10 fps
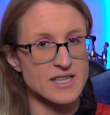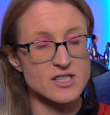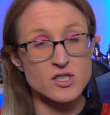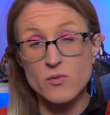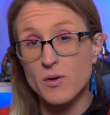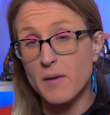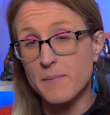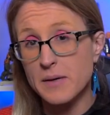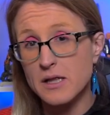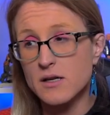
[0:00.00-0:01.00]
And so there might
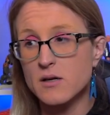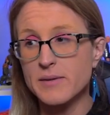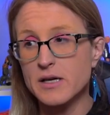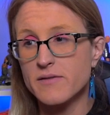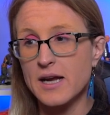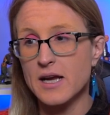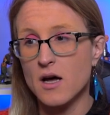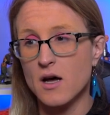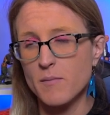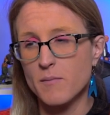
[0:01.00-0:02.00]
be a little bit of
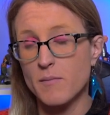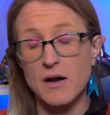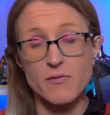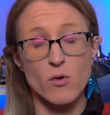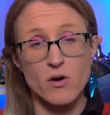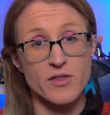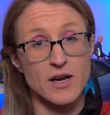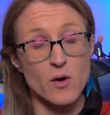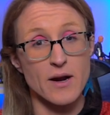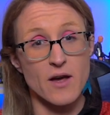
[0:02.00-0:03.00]
a metaphorical
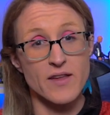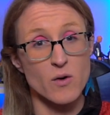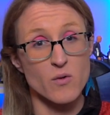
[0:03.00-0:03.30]
thing going on there,